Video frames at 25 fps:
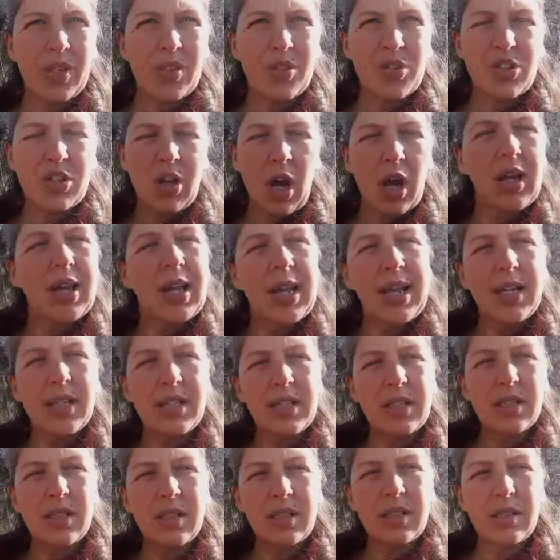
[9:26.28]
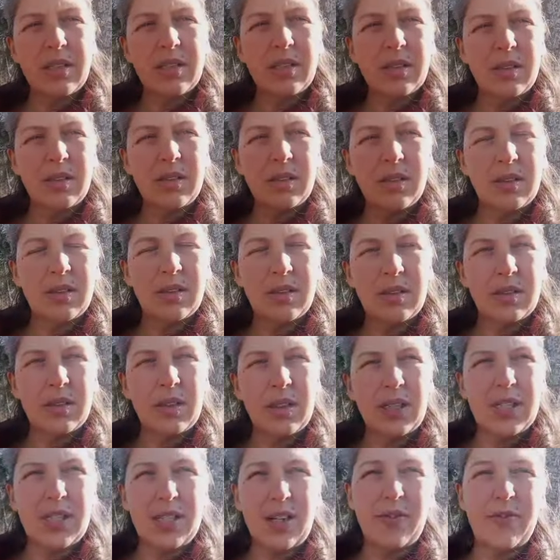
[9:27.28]
solid.
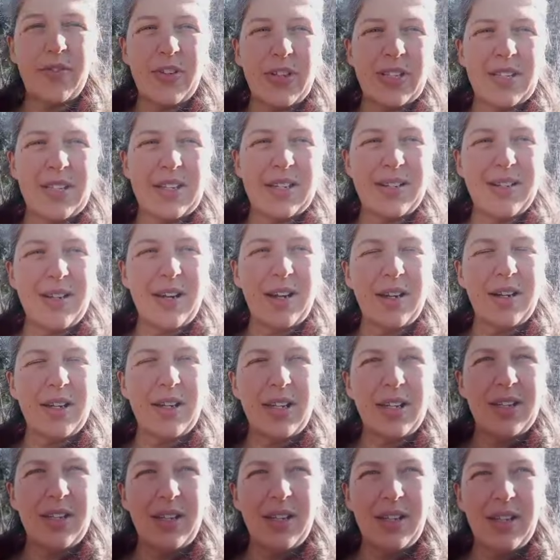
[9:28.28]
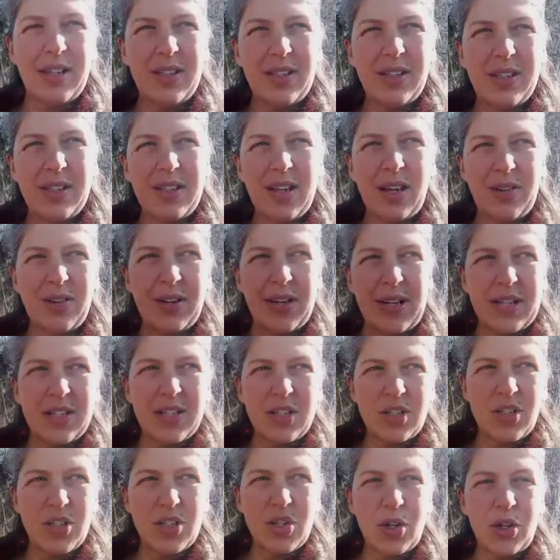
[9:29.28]
Obviously, it's not. You don't need
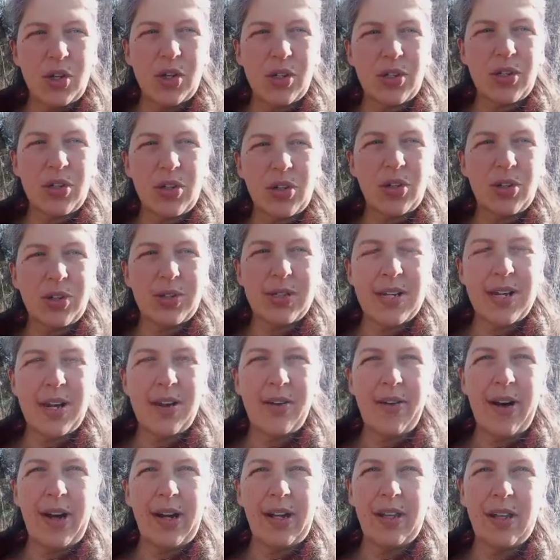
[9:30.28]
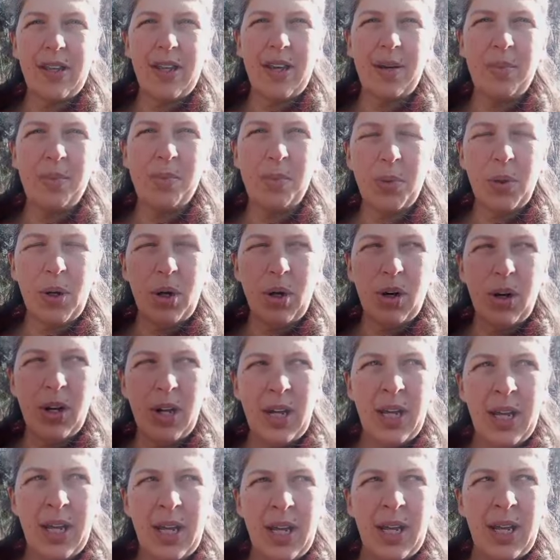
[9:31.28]
a saw to cut it or anything, but
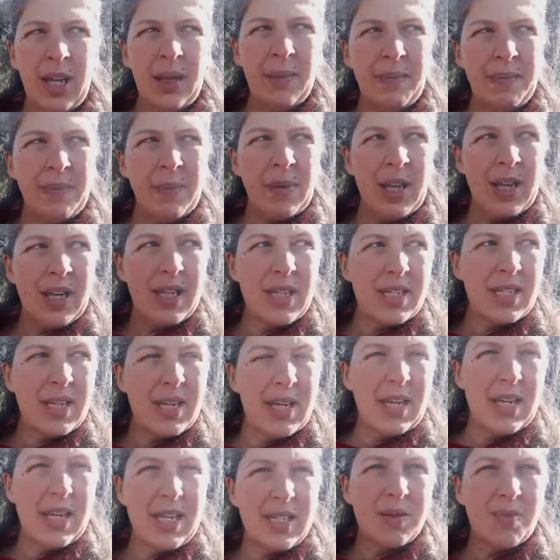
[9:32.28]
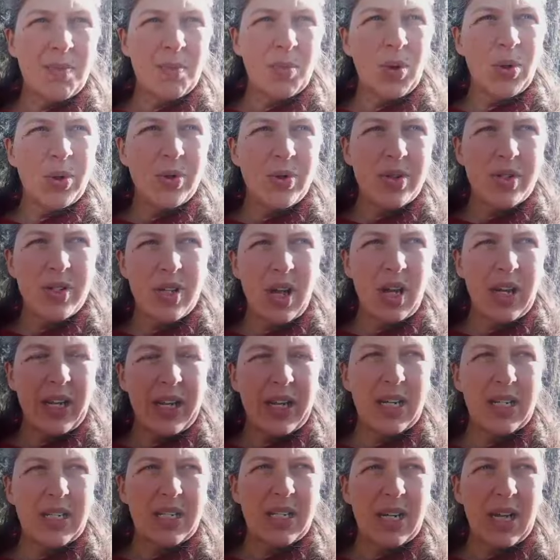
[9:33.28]
it's more
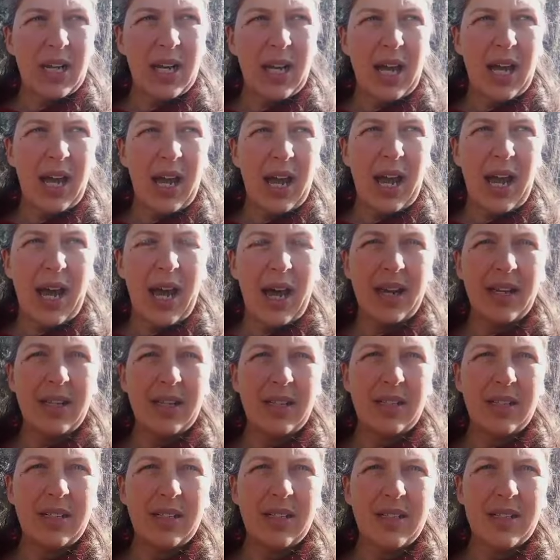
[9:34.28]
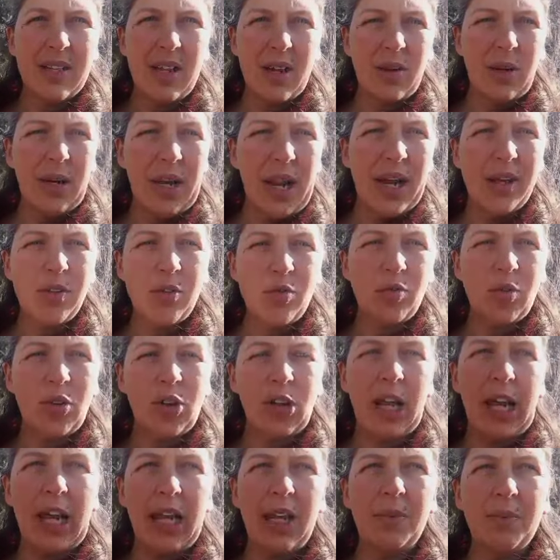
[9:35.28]
solid and so less
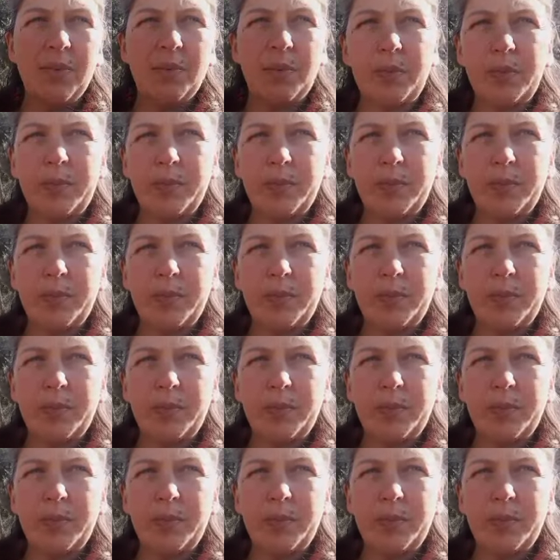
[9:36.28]
runny,